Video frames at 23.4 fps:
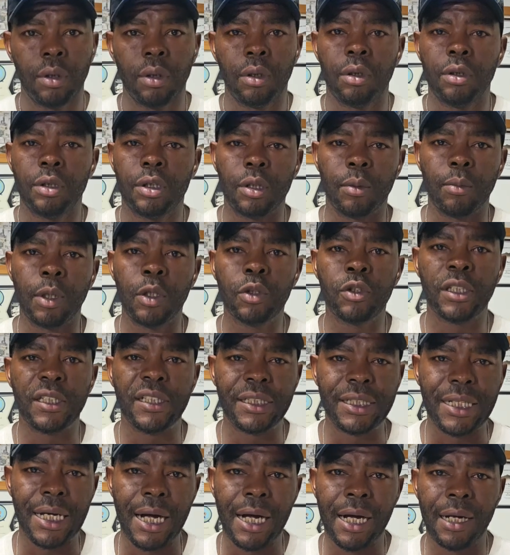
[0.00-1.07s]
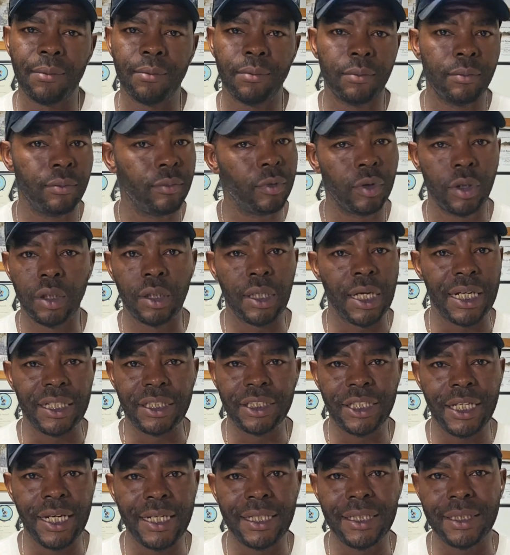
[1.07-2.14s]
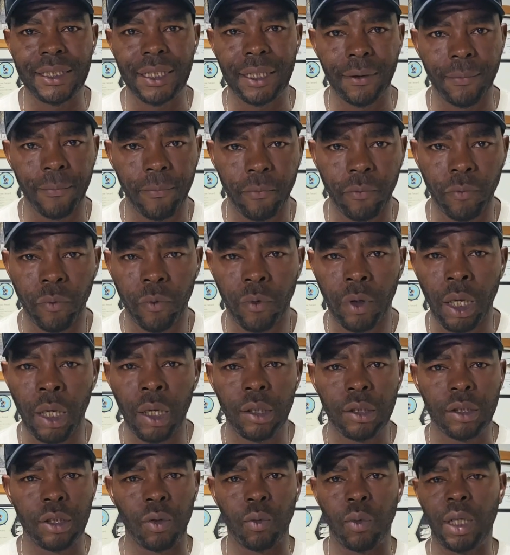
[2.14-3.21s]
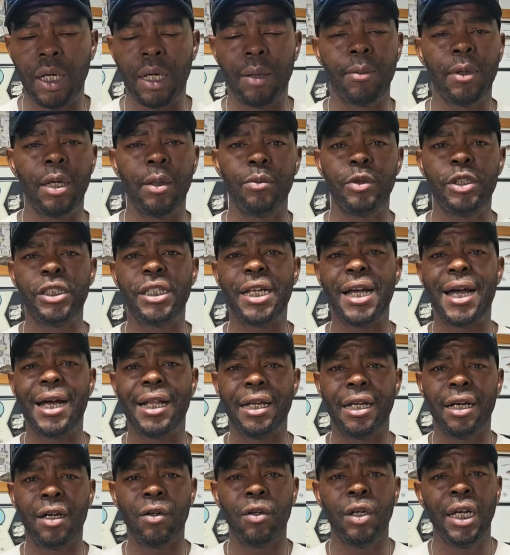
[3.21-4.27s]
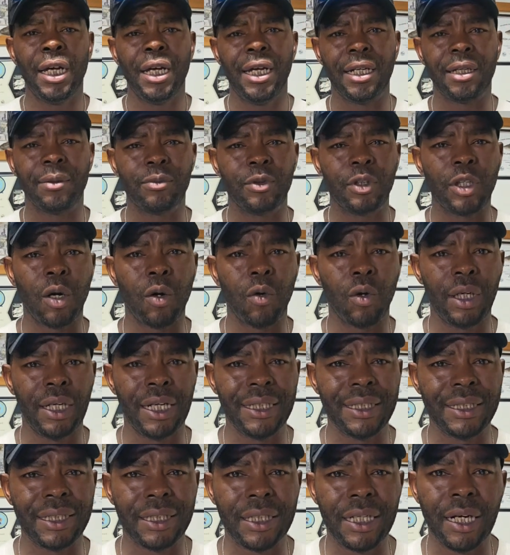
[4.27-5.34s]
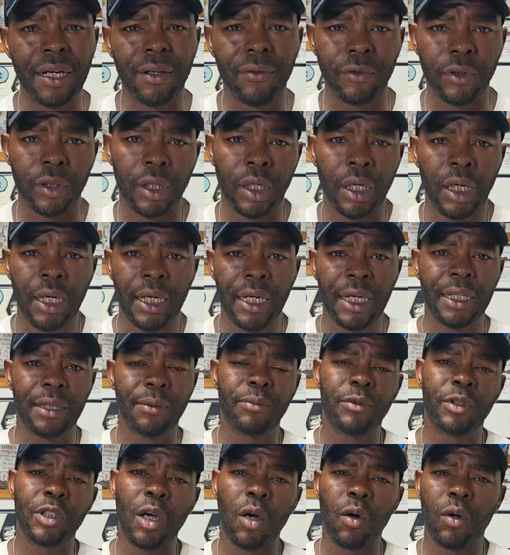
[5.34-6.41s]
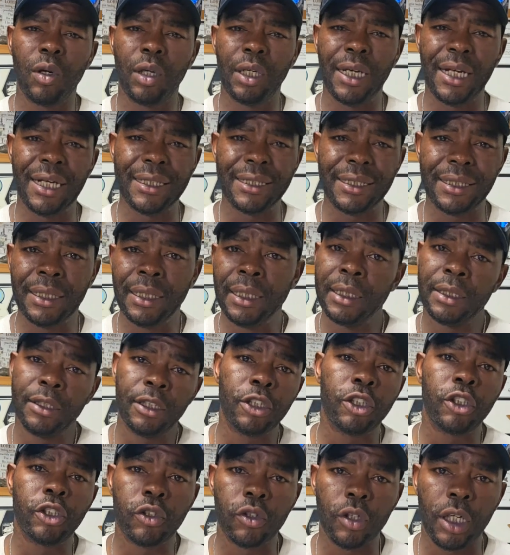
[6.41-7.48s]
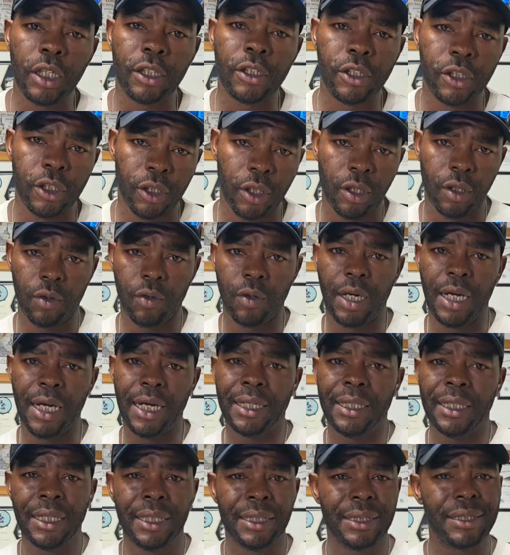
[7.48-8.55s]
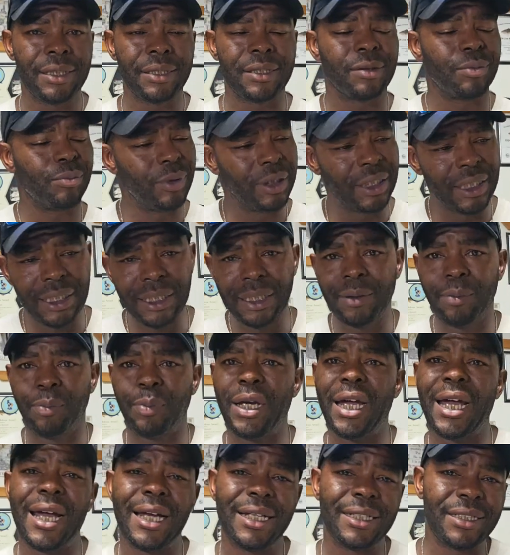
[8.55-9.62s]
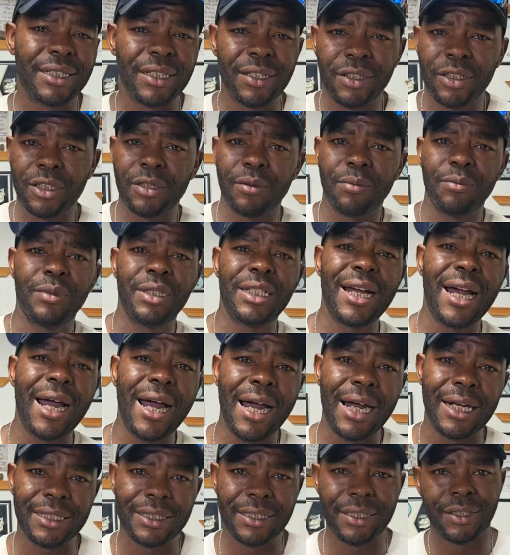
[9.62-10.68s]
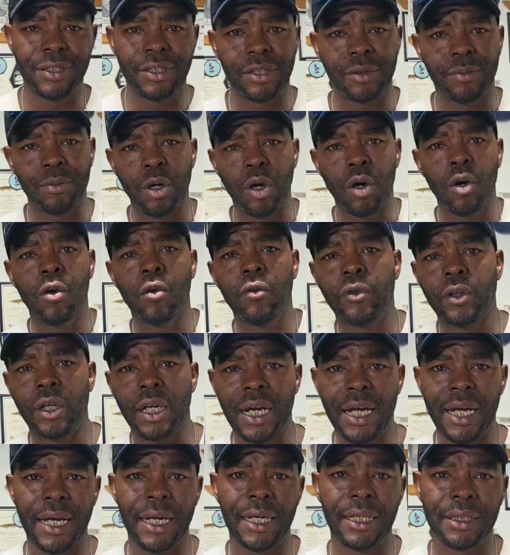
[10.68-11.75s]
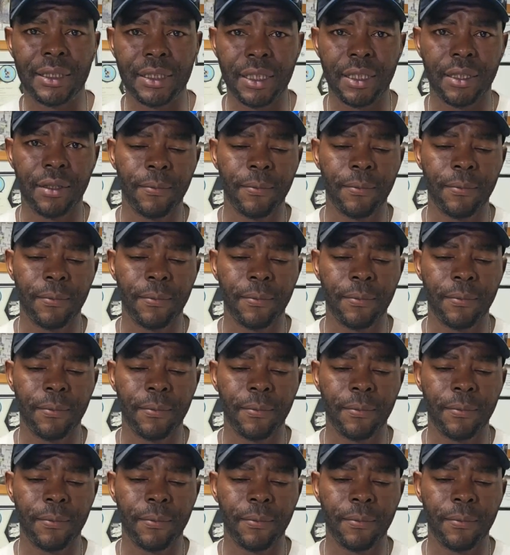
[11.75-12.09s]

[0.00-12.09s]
So most of the time, they're not chasing. So when I'm up shallow and I'm throwing at the cover and I'm throwing at the structure, all right, there's some lily pads, there's some docks, there's some overhangs.